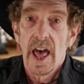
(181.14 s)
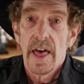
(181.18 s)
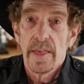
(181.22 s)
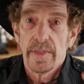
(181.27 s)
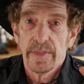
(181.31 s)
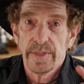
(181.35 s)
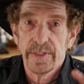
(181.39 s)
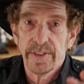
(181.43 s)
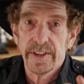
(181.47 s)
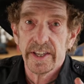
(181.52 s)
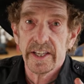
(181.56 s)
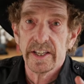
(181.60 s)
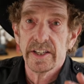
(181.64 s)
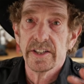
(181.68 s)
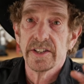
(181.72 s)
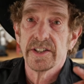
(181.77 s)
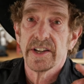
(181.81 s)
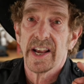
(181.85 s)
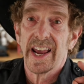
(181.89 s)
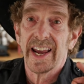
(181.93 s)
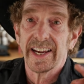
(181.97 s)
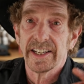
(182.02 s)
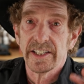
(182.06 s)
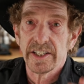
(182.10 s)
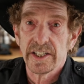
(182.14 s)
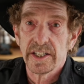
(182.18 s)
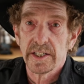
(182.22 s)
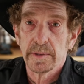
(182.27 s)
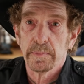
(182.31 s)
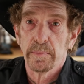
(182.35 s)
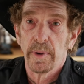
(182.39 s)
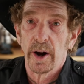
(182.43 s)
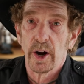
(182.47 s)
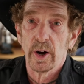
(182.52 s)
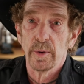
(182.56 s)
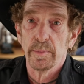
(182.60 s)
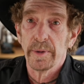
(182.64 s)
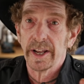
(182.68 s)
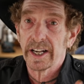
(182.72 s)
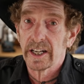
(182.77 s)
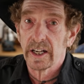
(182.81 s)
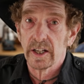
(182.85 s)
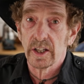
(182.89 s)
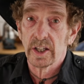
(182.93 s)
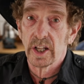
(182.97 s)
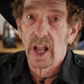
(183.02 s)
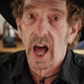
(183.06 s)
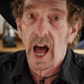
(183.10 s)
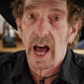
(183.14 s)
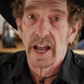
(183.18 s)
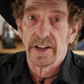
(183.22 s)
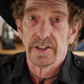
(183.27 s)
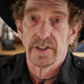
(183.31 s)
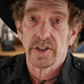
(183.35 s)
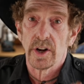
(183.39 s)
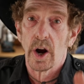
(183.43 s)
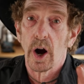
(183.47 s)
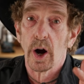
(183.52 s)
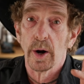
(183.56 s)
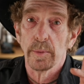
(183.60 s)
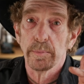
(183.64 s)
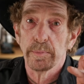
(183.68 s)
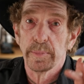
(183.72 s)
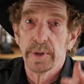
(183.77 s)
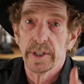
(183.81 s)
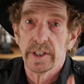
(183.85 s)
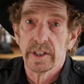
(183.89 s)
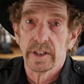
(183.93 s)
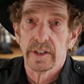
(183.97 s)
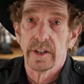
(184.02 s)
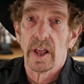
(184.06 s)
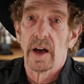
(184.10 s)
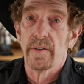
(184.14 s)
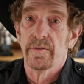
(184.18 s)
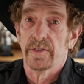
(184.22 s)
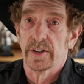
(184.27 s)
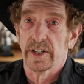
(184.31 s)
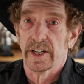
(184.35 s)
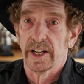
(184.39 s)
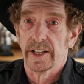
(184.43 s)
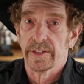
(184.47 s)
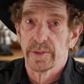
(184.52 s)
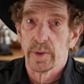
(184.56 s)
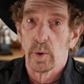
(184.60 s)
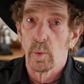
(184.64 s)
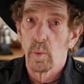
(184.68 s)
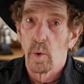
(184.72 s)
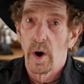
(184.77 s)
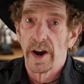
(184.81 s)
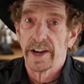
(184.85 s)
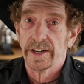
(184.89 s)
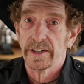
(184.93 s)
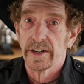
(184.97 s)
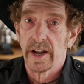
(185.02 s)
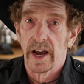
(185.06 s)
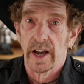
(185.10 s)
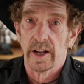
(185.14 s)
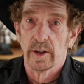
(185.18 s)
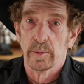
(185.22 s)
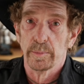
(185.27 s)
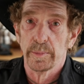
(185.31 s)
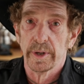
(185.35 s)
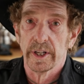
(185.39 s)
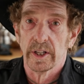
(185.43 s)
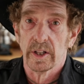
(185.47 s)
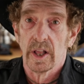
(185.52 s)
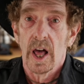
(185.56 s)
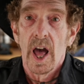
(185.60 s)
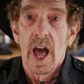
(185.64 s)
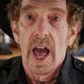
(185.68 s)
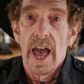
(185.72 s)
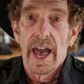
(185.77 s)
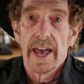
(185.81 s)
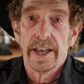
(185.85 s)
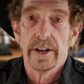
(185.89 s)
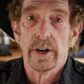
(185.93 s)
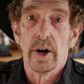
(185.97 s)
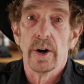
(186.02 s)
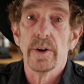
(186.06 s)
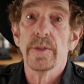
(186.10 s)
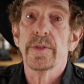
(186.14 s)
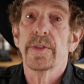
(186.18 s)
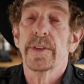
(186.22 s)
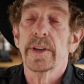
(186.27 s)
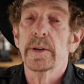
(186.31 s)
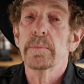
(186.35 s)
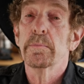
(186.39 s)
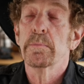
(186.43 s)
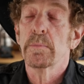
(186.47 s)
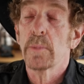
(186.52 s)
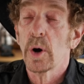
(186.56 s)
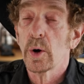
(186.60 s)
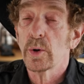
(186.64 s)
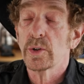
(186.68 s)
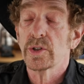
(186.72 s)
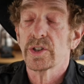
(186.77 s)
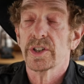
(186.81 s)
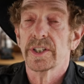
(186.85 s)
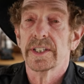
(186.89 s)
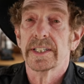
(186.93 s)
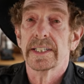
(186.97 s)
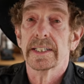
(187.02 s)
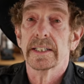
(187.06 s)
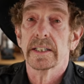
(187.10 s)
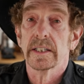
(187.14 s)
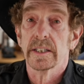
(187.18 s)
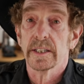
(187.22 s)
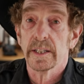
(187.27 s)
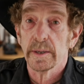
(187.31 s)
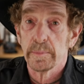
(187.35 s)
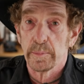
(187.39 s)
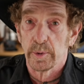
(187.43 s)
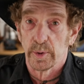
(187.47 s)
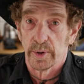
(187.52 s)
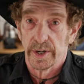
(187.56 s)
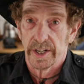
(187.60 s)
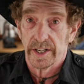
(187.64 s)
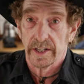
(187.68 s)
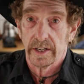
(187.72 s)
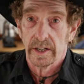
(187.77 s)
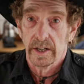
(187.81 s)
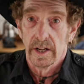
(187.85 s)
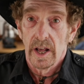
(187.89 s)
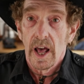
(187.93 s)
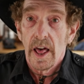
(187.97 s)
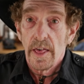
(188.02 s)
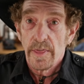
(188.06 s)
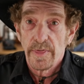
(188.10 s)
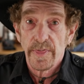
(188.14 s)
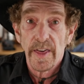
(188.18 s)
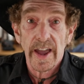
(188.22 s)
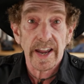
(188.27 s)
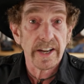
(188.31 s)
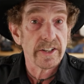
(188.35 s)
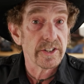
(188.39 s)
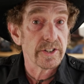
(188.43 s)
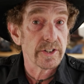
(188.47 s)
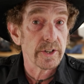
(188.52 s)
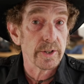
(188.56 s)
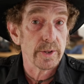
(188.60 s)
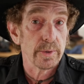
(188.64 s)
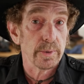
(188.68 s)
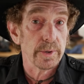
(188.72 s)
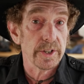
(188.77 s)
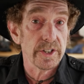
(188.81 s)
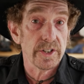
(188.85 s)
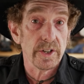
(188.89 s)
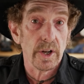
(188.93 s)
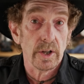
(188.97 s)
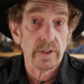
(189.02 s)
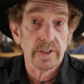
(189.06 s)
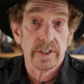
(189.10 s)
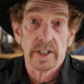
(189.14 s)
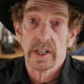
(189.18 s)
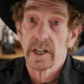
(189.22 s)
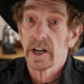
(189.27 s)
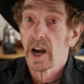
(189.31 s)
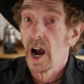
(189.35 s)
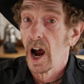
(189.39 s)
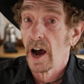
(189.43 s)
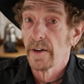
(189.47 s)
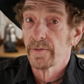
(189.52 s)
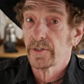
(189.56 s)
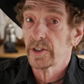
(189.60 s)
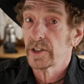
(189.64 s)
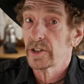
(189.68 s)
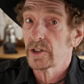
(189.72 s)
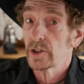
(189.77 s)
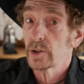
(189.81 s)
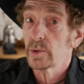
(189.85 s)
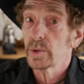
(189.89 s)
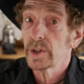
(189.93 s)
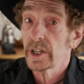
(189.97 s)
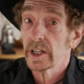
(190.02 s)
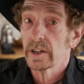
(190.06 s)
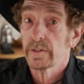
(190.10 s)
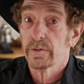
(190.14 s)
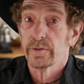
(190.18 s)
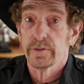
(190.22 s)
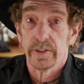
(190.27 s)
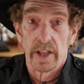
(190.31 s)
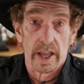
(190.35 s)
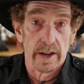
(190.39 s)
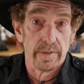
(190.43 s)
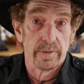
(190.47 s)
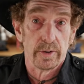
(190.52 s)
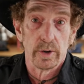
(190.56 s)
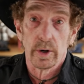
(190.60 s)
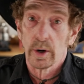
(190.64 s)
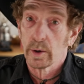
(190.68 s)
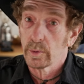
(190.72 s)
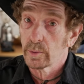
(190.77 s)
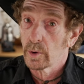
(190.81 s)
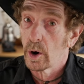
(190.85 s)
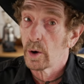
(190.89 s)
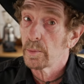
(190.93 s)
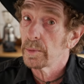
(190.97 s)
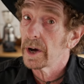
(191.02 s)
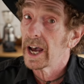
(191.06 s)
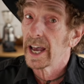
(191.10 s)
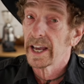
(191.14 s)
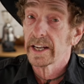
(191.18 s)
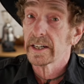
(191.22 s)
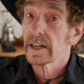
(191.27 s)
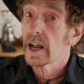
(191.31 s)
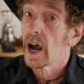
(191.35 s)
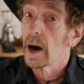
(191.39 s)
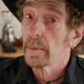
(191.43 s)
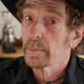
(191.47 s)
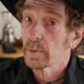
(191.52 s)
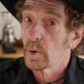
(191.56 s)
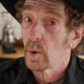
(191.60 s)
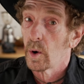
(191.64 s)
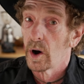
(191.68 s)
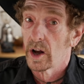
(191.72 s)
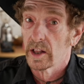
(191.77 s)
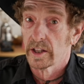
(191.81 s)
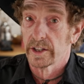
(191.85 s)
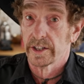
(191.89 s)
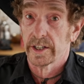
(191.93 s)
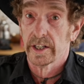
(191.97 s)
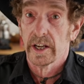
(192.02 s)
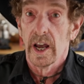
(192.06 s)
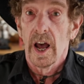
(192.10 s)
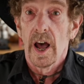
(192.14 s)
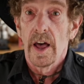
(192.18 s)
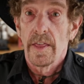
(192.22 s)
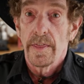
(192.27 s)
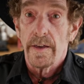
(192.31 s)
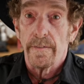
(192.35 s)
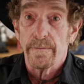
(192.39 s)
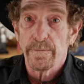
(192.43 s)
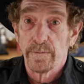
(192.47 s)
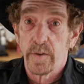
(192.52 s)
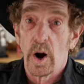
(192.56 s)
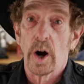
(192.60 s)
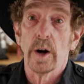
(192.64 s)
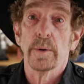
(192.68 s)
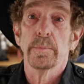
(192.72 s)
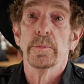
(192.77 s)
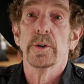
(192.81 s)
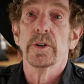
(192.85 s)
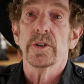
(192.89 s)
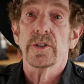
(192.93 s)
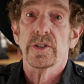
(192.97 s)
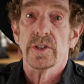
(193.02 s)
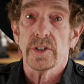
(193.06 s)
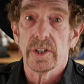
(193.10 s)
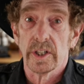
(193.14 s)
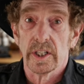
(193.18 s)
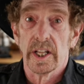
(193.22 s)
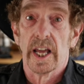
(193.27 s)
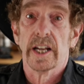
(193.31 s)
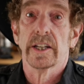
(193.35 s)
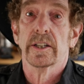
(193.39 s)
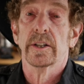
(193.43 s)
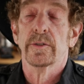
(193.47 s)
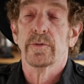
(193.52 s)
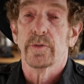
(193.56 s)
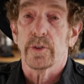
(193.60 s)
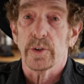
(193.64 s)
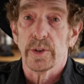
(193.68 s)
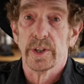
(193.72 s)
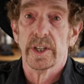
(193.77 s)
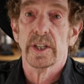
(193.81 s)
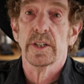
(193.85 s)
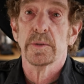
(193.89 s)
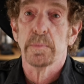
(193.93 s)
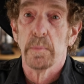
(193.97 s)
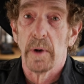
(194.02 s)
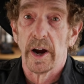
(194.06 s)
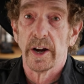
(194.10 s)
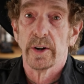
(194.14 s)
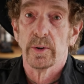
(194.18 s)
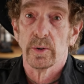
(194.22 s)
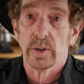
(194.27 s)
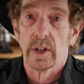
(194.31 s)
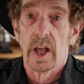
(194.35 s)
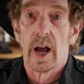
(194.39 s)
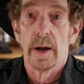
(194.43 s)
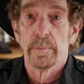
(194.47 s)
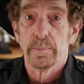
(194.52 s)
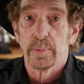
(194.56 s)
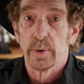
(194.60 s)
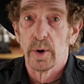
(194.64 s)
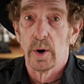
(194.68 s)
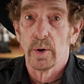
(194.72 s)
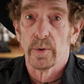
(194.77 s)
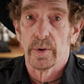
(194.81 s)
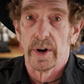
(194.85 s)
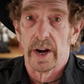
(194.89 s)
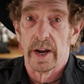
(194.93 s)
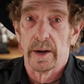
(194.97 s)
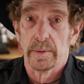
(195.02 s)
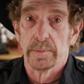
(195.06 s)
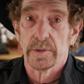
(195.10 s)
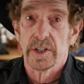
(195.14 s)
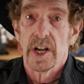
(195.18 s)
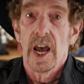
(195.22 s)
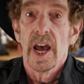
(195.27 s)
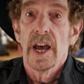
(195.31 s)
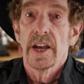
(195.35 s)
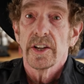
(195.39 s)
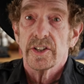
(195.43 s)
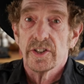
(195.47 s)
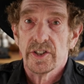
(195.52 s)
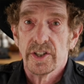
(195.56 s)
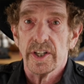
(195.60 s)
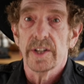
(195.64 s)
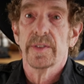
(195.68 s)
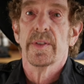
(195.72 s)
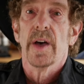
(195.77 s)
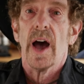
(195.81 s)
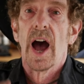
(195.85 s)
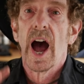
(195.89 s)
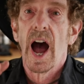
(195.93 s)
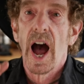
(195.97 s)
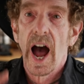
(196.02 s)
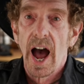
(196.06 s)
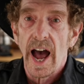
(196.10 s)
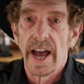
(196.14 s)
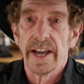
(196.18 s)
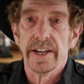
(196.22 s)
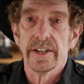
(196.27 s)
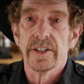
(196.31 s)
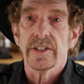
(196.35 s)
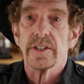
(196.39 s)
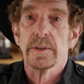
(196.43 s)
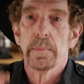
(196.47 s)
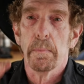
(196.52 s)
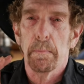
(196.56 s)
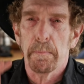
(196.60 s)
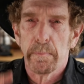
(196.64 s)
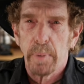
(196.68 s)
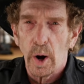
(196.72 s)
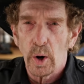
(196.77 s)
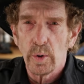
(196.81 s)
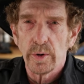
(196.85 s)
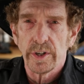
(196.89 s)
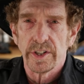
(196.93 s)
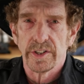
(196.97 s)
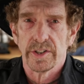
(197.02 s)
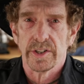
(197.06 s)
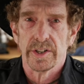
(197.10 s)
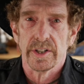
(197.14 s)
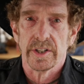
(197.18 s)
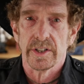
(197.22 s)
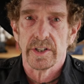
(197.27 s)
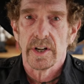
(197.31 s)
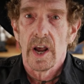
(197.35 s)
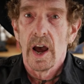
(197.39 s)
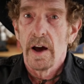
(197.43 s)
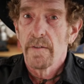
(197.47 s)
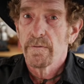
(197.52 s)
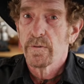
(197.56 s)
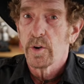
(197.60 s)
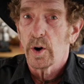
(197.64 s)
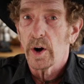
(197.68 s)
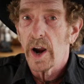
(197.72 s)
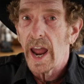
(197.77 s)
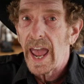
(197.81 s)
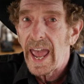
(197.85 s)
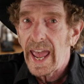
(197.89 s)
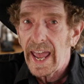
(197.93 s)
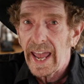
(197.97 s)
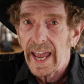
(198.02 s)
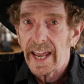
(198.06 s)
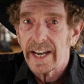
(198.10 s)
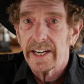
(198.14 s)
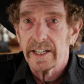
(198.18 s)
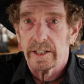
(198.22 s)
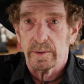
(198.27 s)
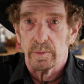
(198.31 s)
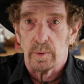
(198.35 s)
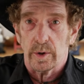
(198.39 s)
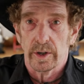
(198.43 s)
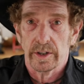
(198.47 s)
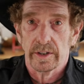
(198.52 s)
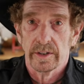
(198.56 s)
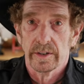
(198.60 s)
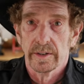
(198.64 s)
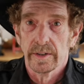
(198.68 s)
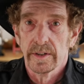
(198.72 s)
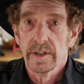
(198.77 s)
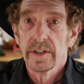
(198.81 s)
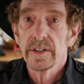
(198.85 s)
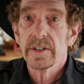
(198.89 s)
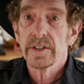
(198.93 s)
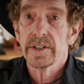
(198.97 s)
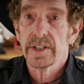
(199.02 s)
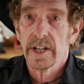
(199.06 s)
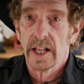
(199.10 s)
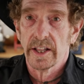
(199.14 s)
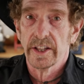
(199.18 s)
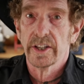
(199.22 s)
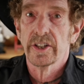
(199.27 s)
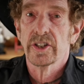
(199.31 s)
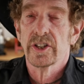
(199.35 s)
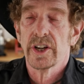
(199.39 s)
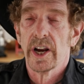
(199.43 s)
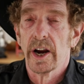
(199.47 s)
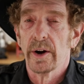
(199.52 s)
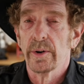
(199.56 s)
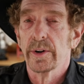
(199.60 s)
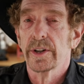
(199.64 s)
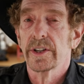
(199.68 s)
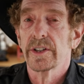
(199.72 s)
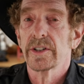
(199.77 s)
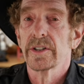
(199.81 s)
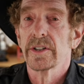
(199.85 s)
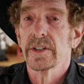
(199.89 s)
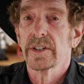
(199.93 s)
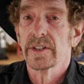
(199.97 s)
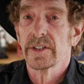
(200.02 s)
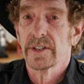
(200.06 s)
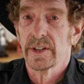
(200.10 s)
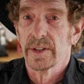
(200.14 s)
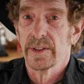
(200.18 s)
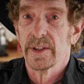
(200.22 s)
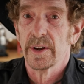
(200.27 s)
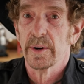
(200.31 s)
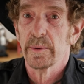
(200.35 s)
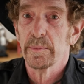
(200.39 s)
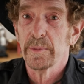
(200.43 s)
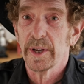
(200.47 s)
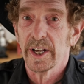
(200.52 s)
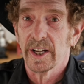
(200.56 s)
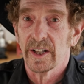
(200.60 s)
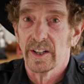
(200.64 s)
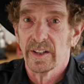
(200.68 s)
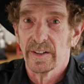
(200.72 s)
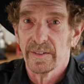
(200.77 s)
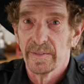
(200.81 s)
These experimental lots are beloved at the White Nile Mill and are the most deliberate. Thanks to the resulting coffee's unique flavor, aroma, and cup quality, the farmers selected for these microlot programs see the highest bonuses for anyone selling cherries to their mill.